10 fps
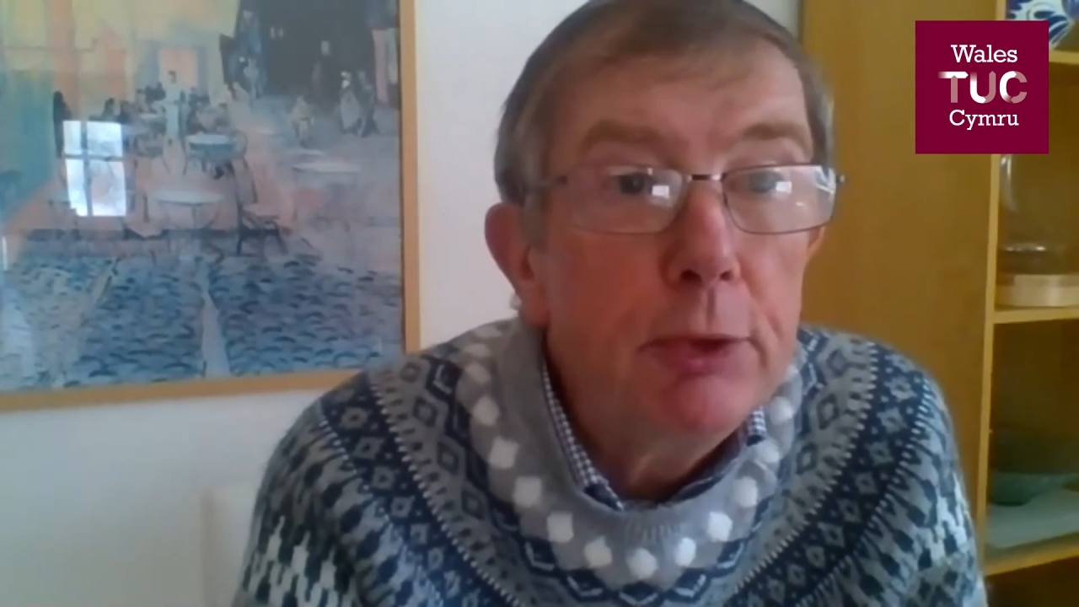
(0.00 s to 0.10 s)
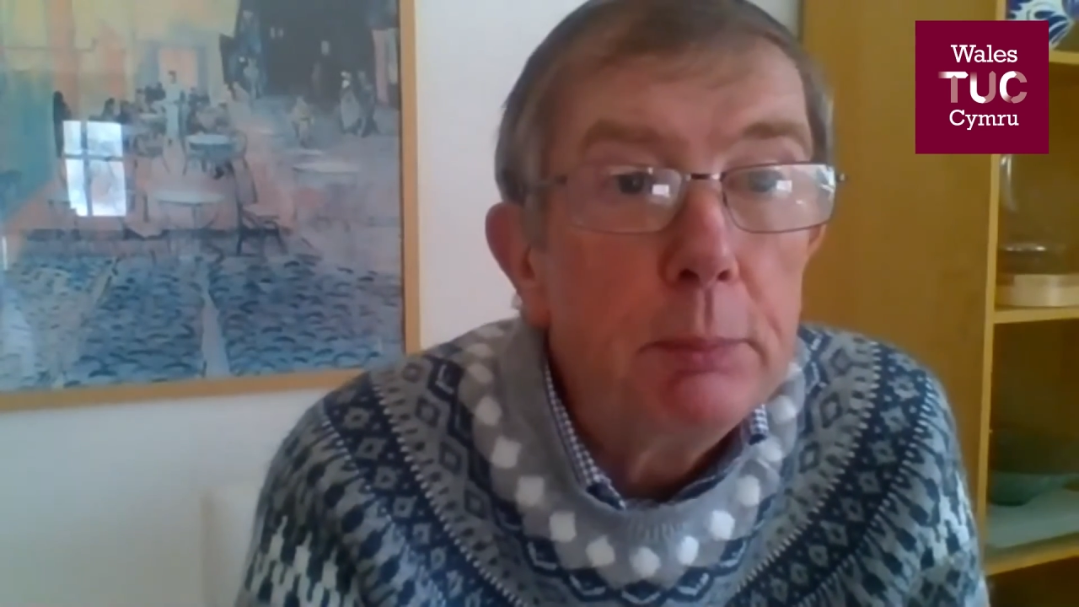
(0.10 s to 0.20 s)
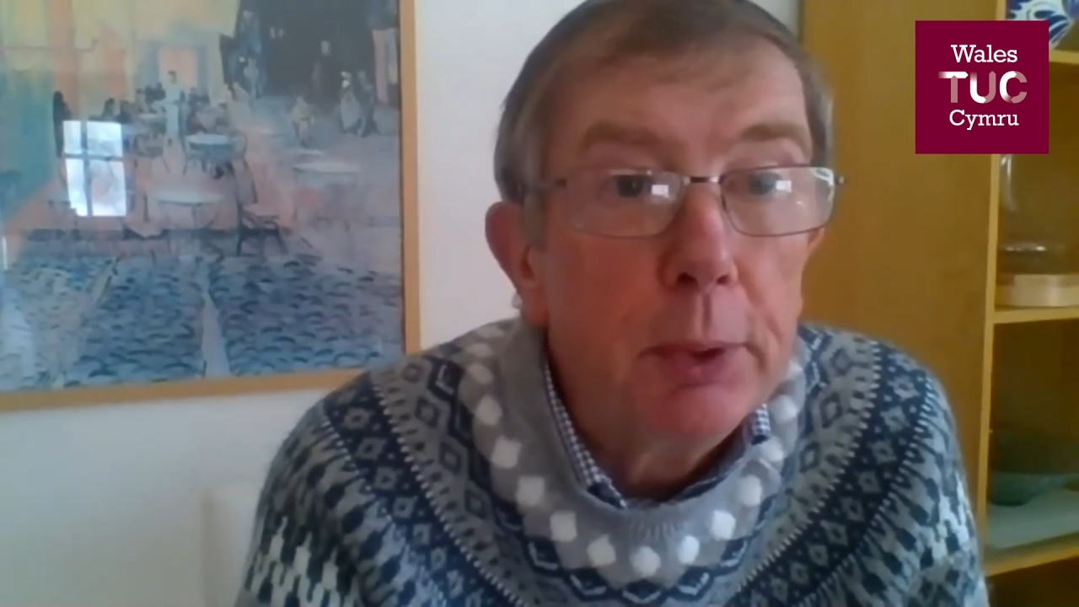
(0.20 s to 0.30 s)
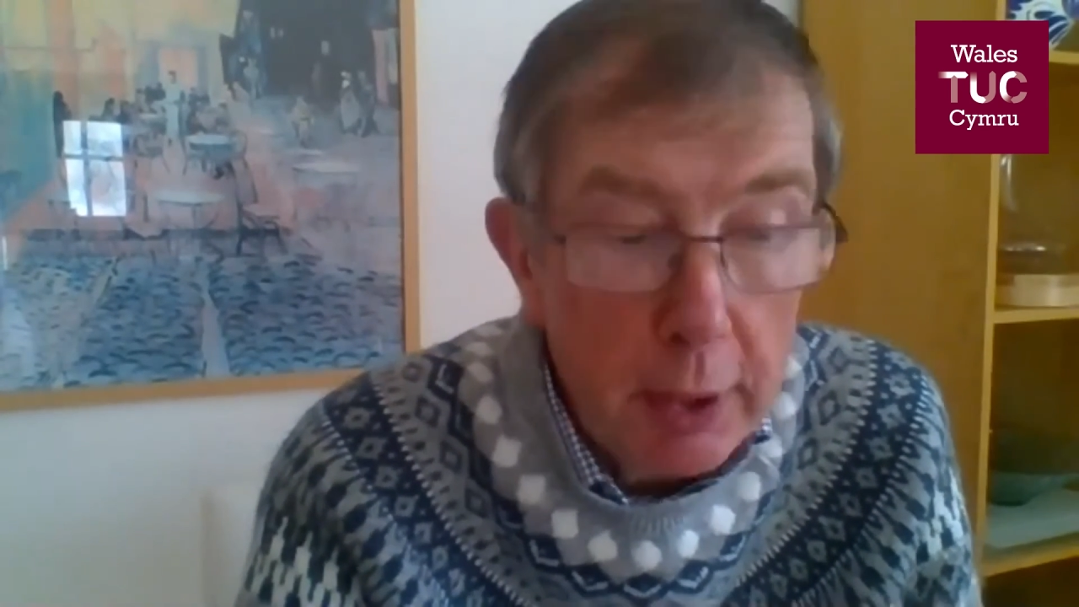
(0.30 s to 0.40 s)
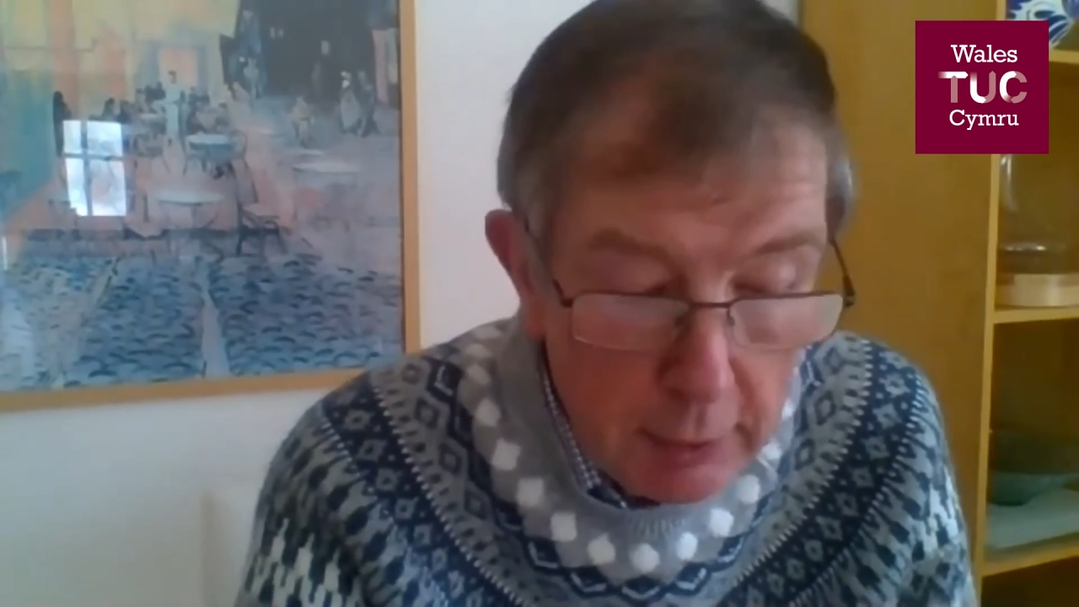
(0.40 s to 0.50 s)

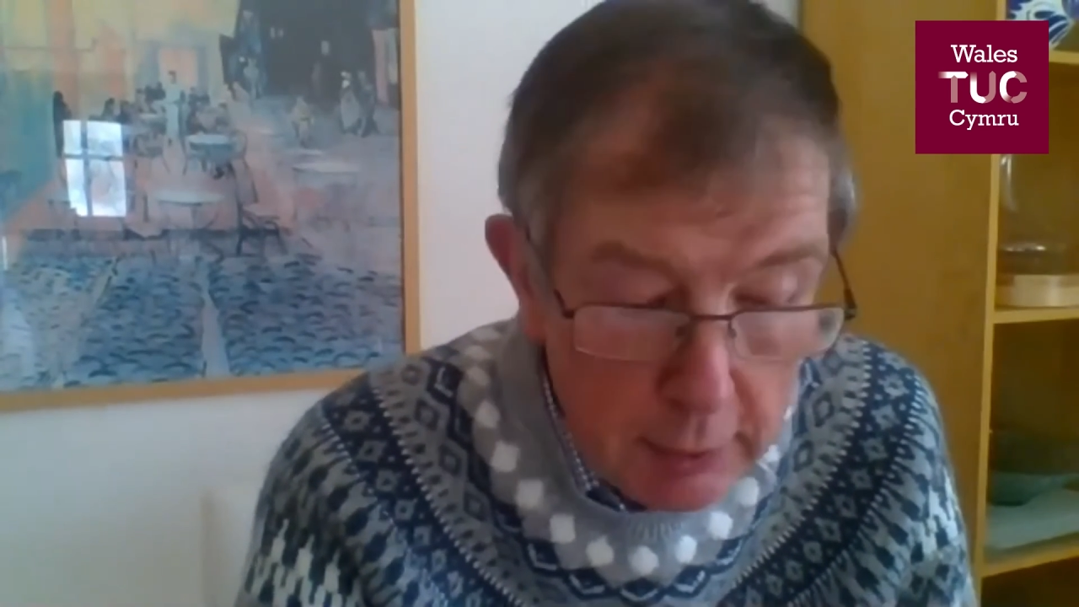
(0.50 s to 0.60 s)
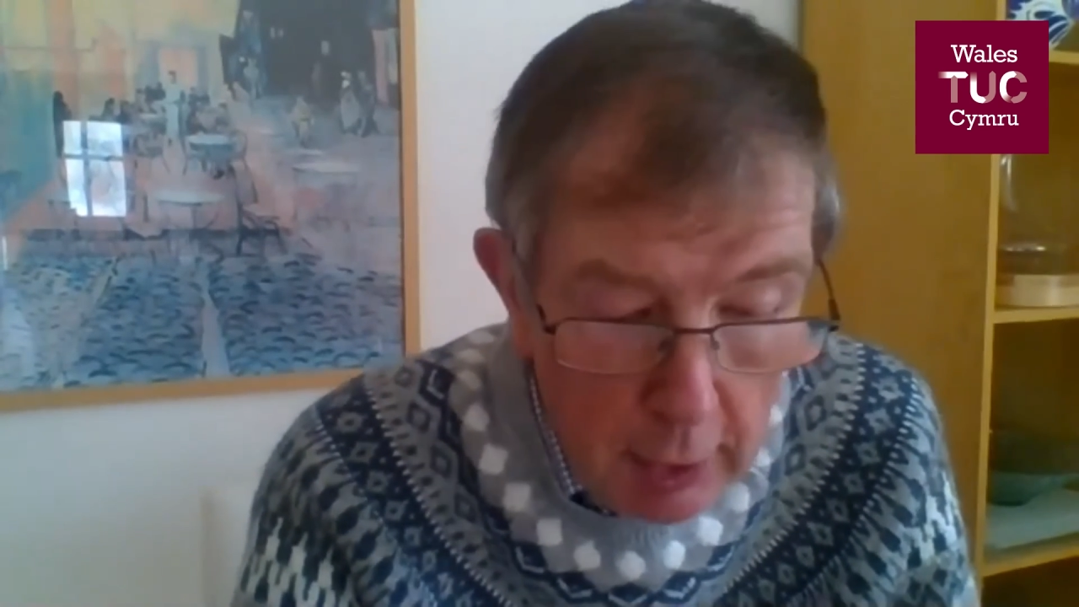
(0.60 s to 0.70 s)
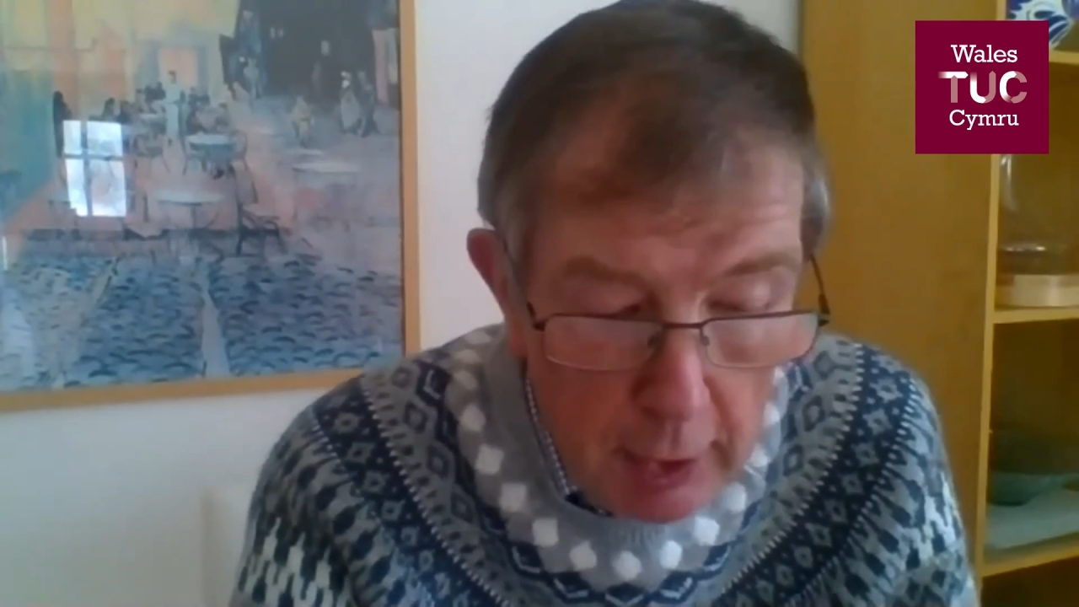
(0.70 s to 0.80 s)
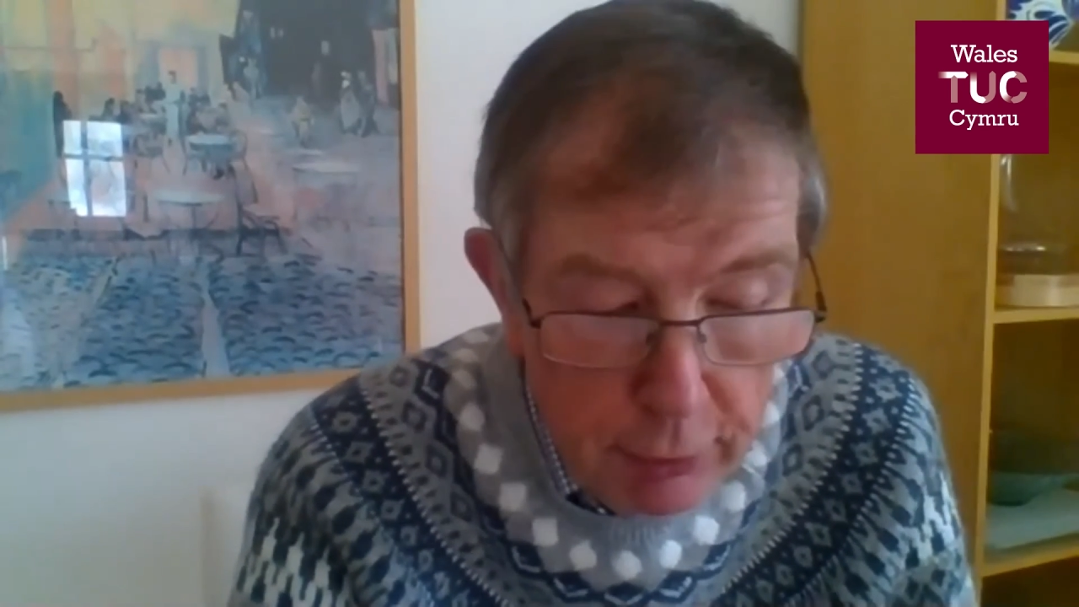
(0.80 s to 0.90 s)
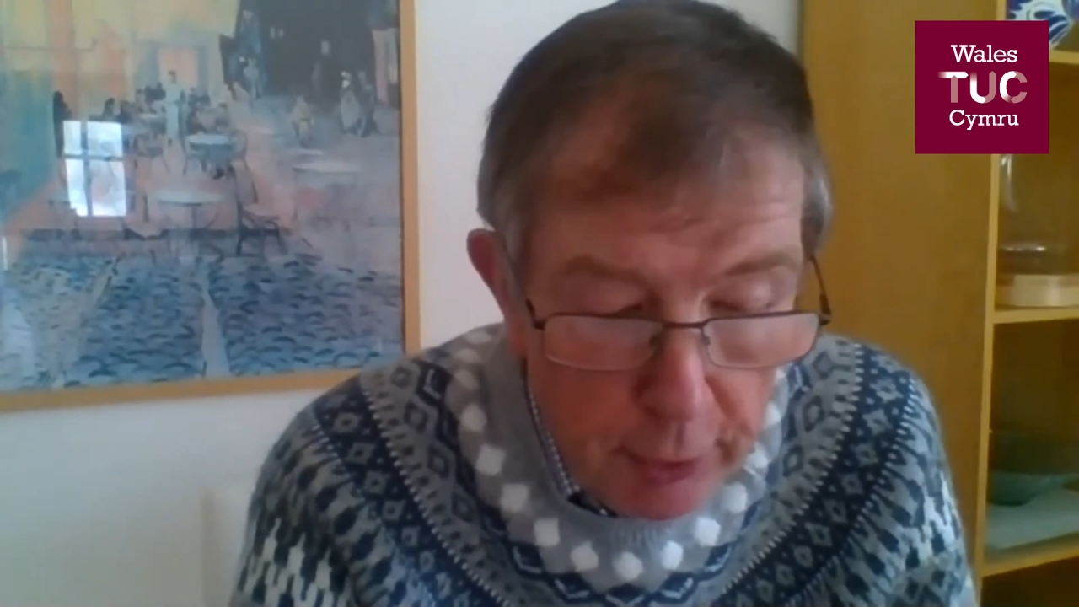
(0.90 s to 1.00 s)
footprint
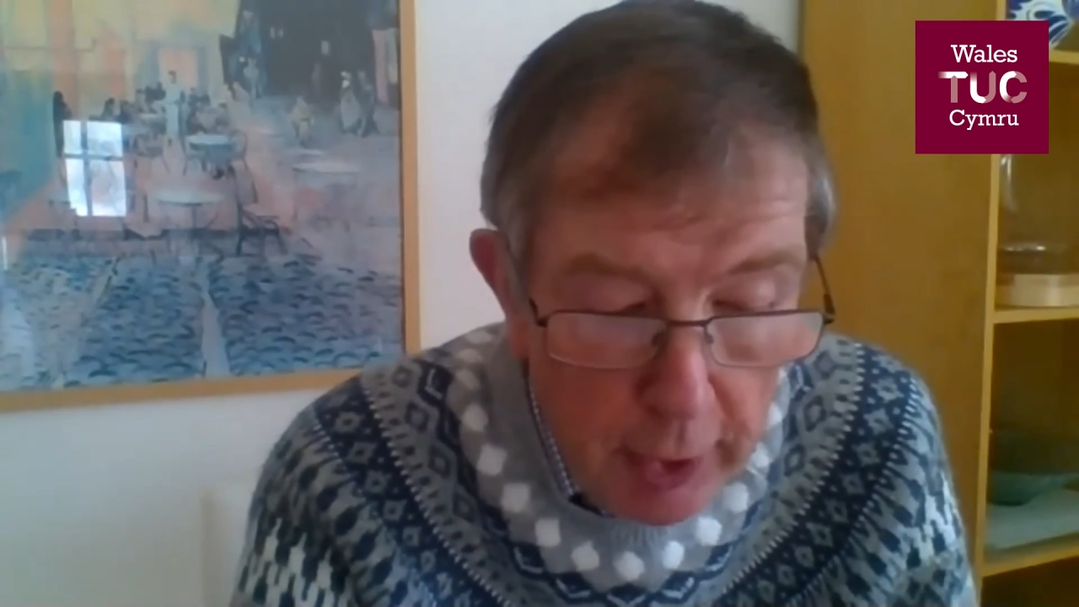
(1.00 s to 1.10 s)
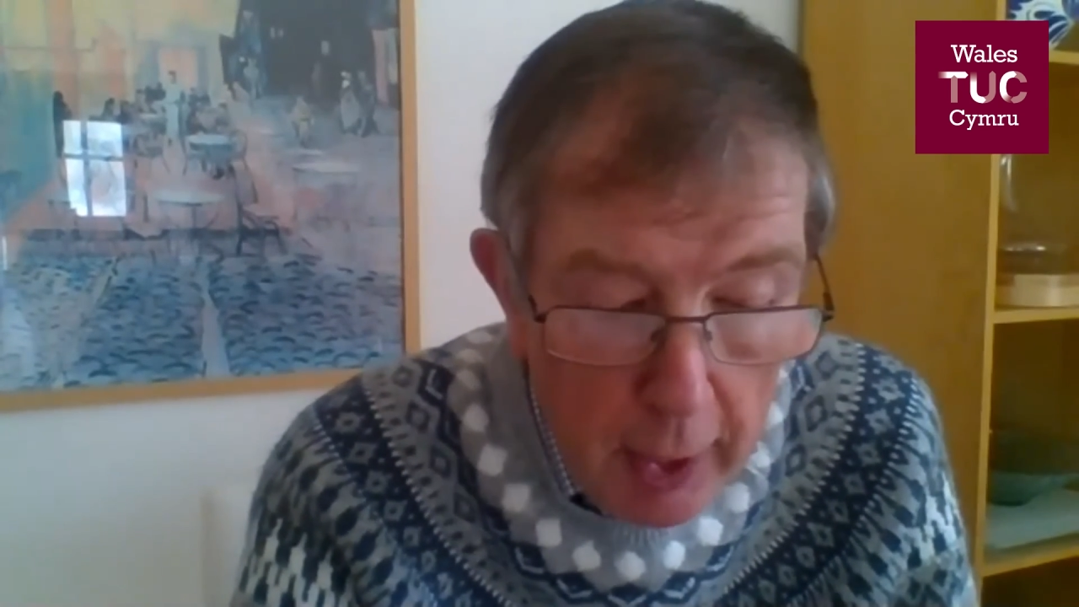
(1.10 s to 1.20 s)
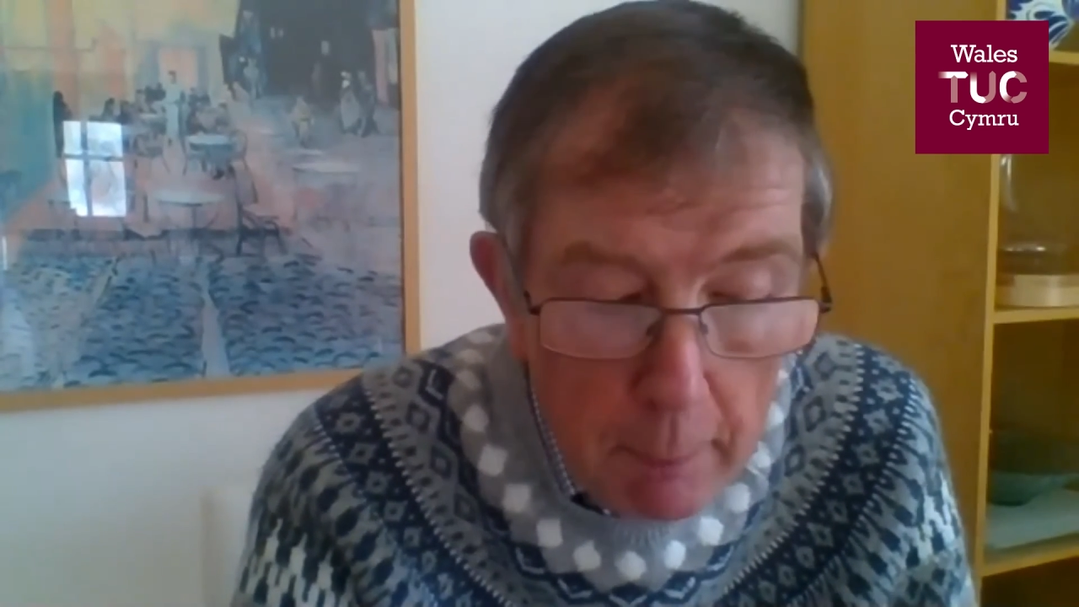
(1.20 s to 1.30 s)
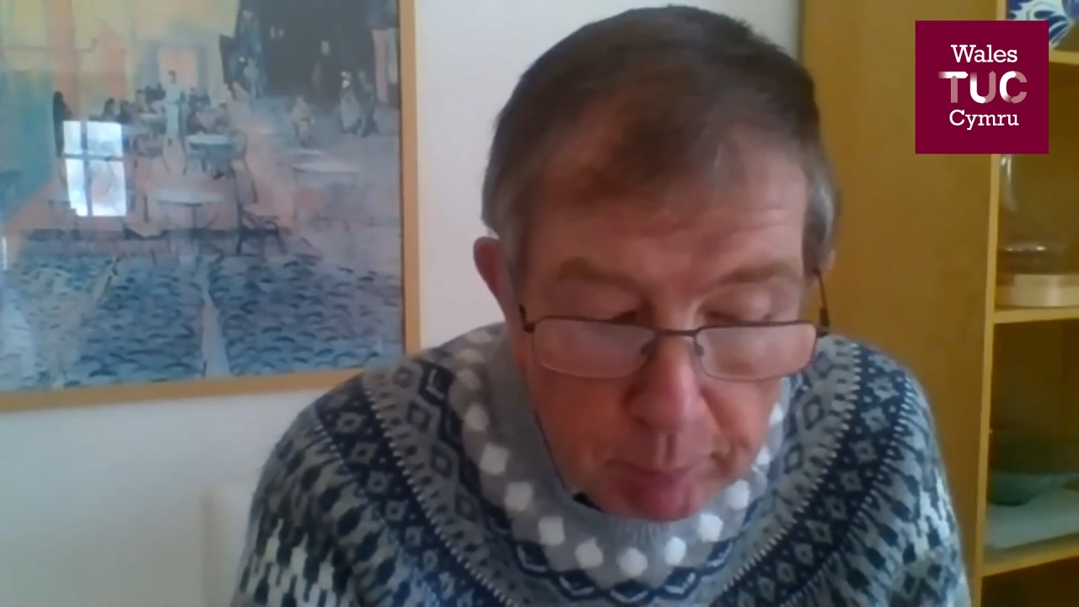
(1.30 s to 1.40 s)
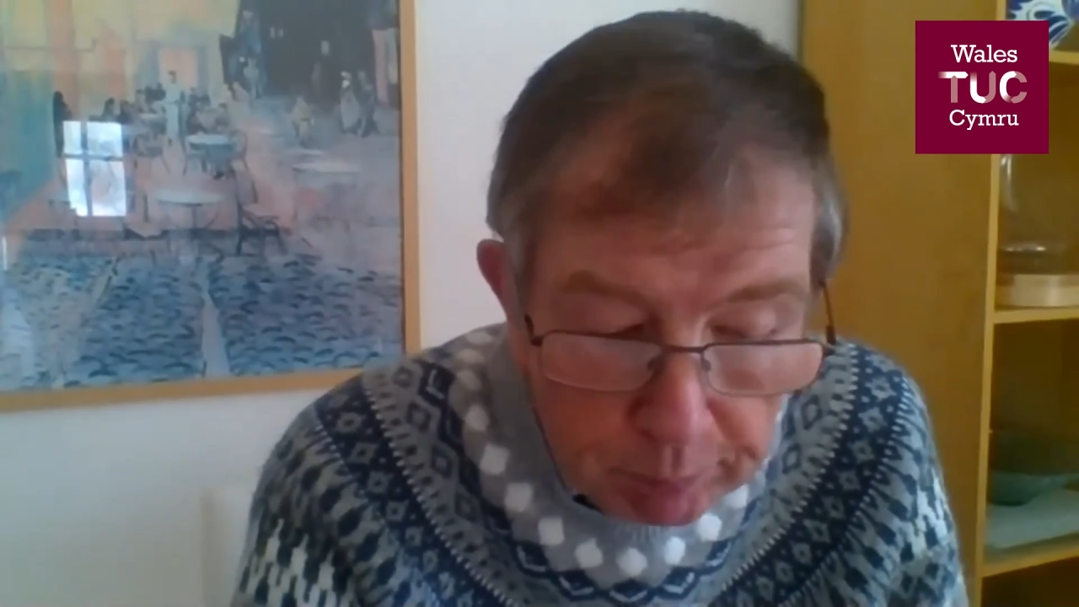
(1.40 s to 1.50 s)
for a
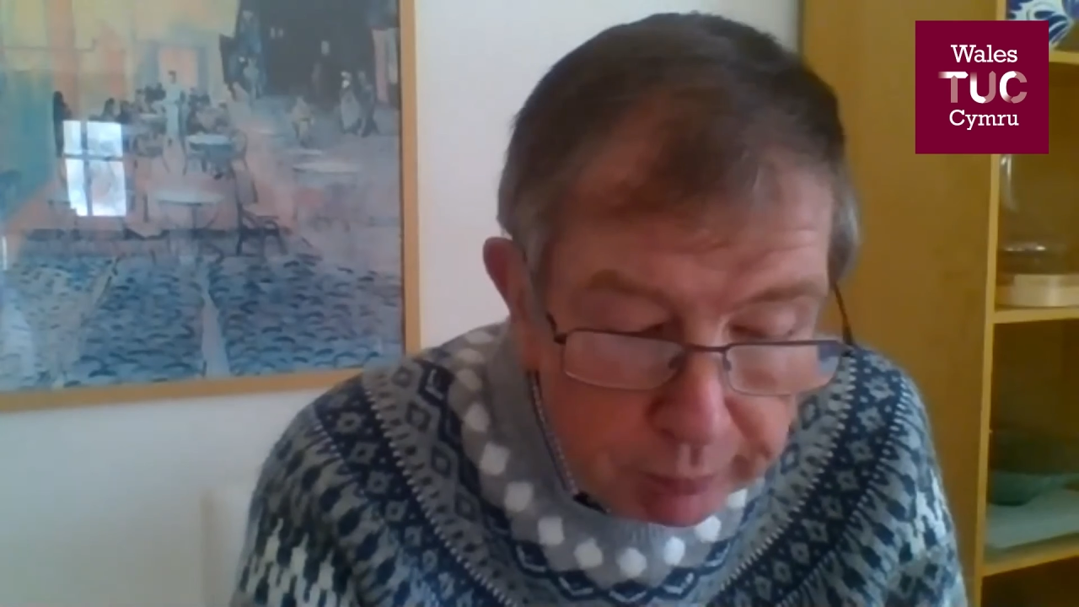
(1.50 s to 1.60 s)
year.